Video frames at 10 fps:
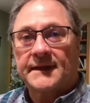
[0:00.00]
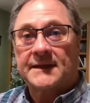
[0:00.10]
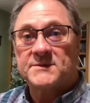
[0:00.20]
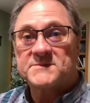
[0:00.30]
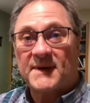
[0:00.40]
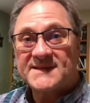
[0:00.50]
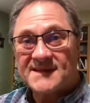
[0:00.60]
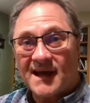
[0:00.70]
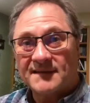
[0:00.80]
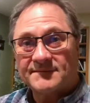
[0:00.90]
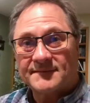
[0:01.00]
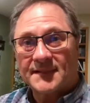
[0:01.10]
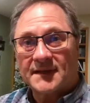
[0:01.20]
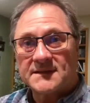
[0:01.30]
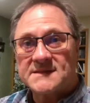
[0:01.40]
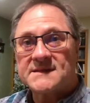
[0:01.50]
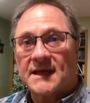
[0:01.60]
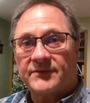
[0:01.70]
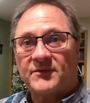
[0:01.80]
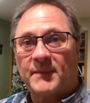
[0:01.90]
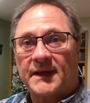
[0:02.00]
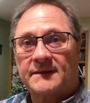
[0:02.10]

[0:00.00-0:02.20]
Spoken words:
And it was my son, and he saved me.